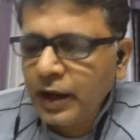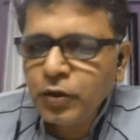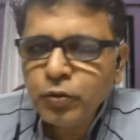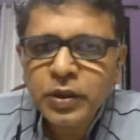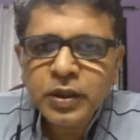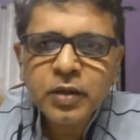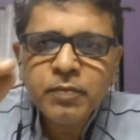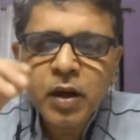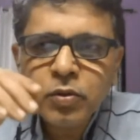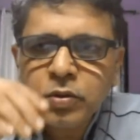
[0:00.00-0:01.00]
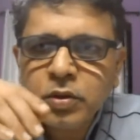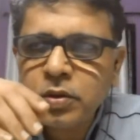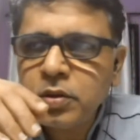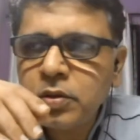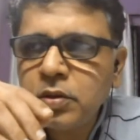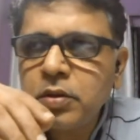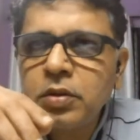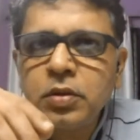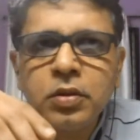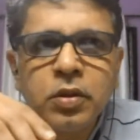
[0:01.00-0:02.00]
and you think about
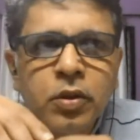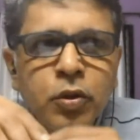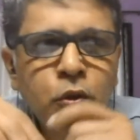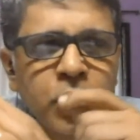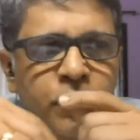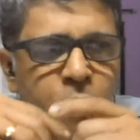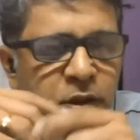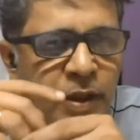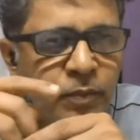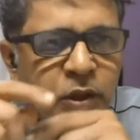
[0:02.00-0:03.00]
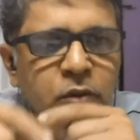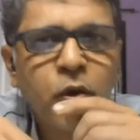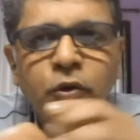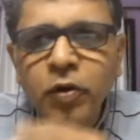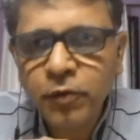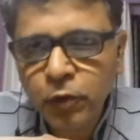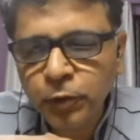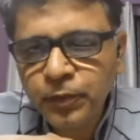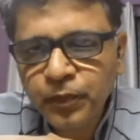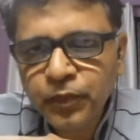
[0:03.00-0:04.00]
looking for something on your
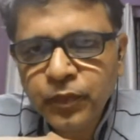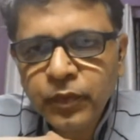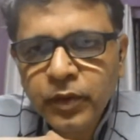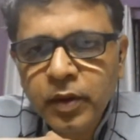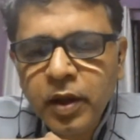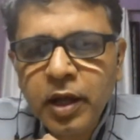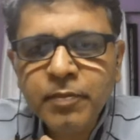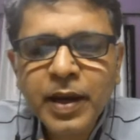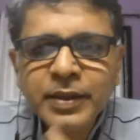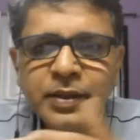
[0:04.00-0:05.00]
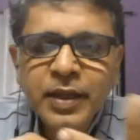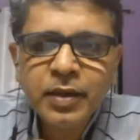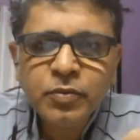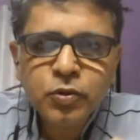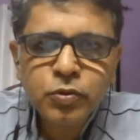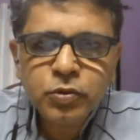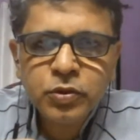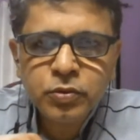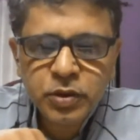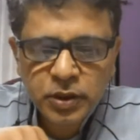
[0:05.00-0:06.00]
phone, and by the time
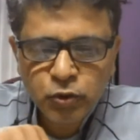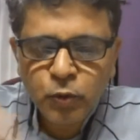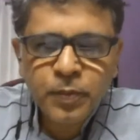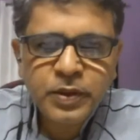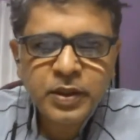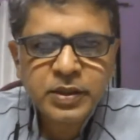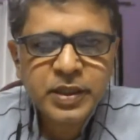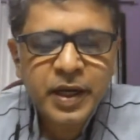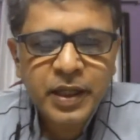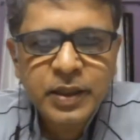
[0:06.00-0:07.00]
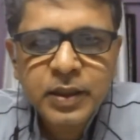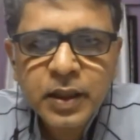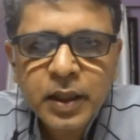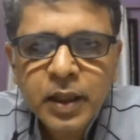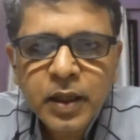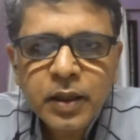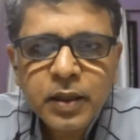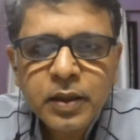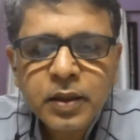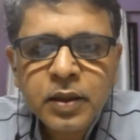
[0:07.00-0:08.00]
you just open the screen
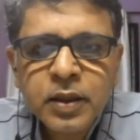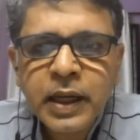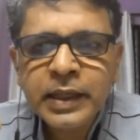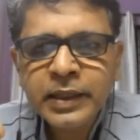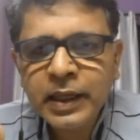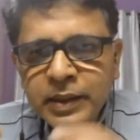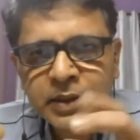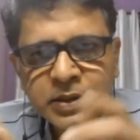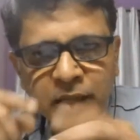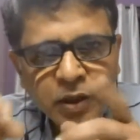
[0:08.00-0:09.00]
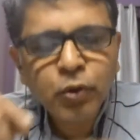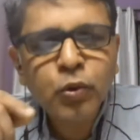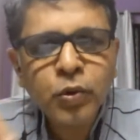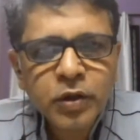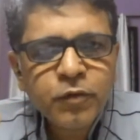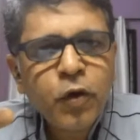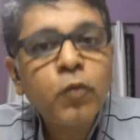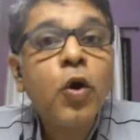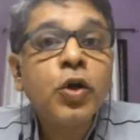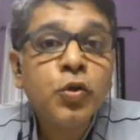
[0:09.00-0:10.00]
and start looking
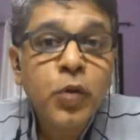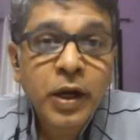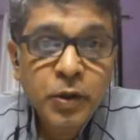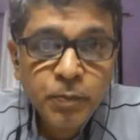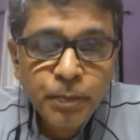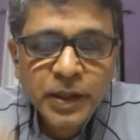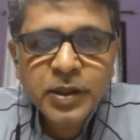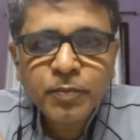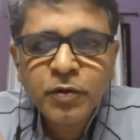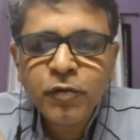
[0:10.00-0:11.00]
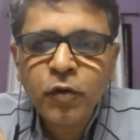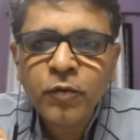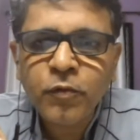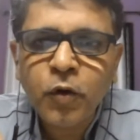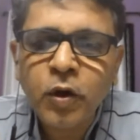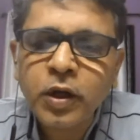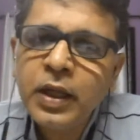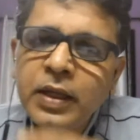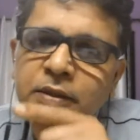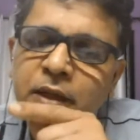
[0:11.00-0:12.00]
for what you had picked up the phone for,
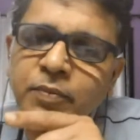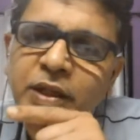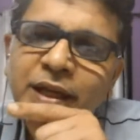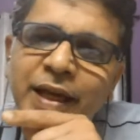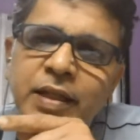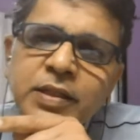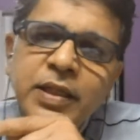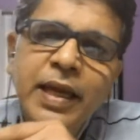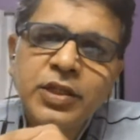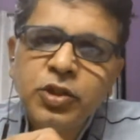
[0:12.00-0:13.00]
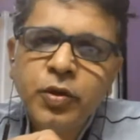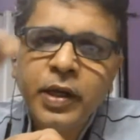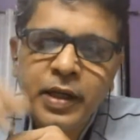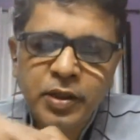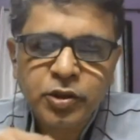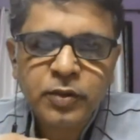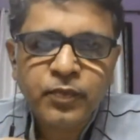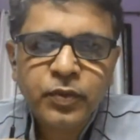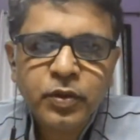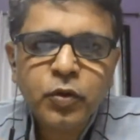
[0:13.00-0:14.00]
something else catches your
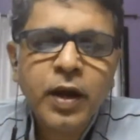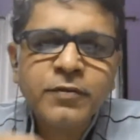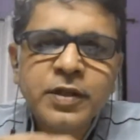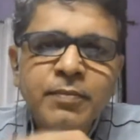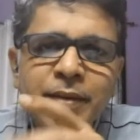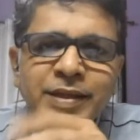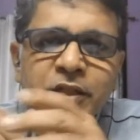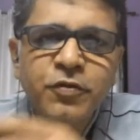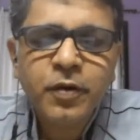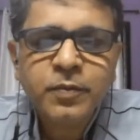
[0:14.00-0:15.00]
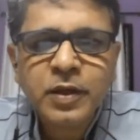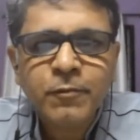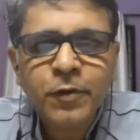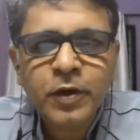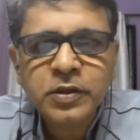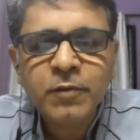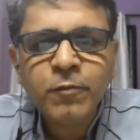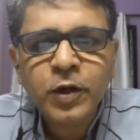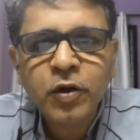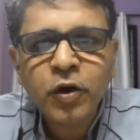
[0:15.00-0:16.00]
attention. You have some message from
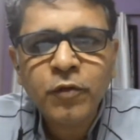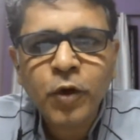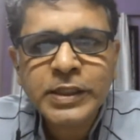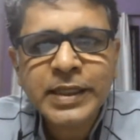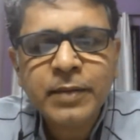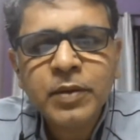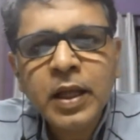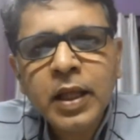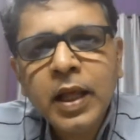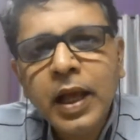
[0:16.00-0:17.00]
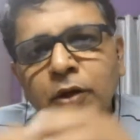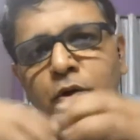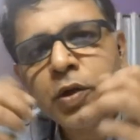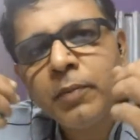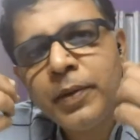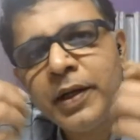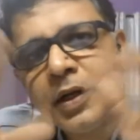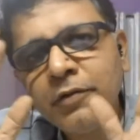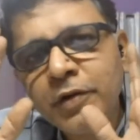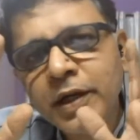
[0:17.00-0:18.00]
someone on WhatsApp, and you
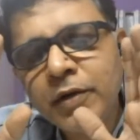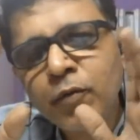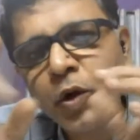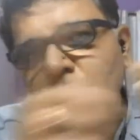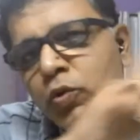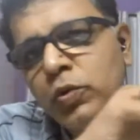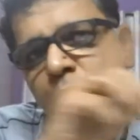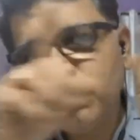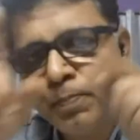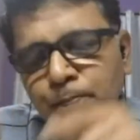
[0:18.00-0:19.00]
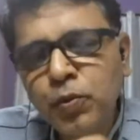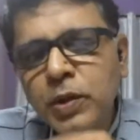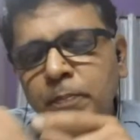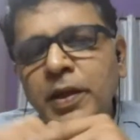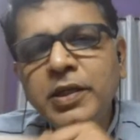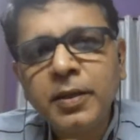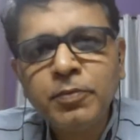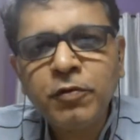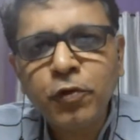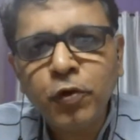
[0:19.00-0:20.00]
completely forget what you picked
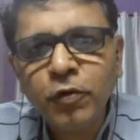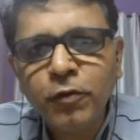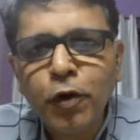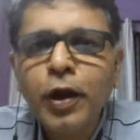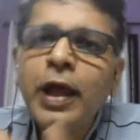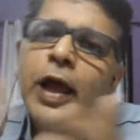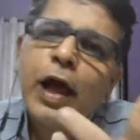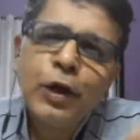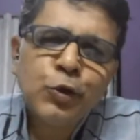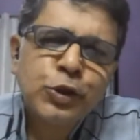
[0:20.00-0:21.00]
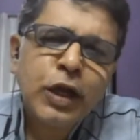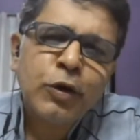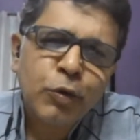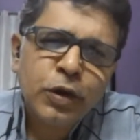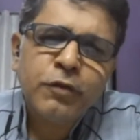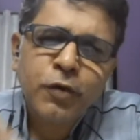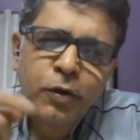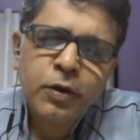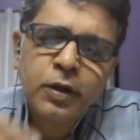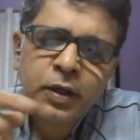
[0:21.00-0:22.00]
up the phone for, and you start looking
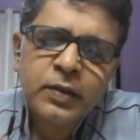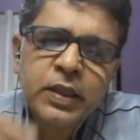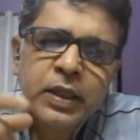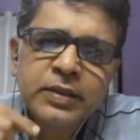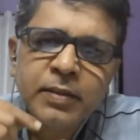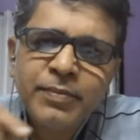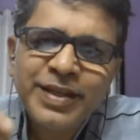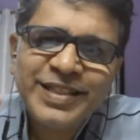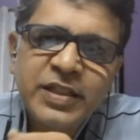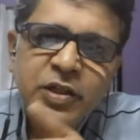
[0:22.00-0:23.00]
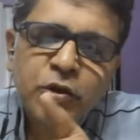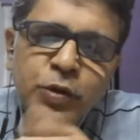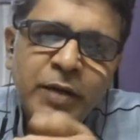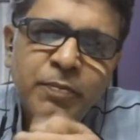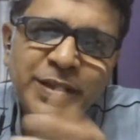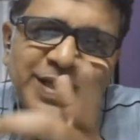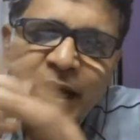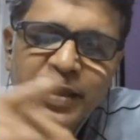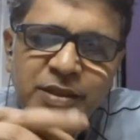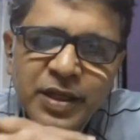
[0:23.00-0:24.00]
for some message, and you get
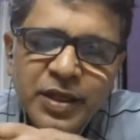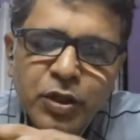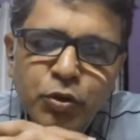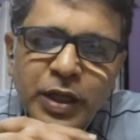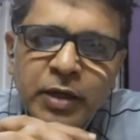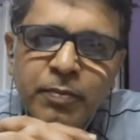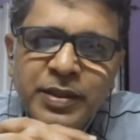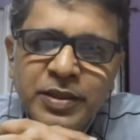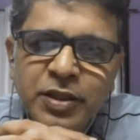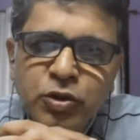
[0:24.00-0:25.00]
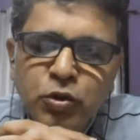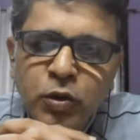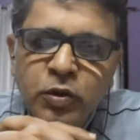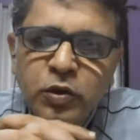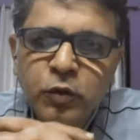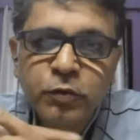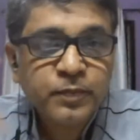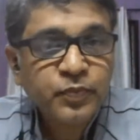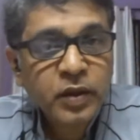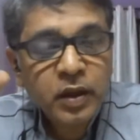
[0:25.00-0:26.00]
busy answering to that message, and so on and so forth.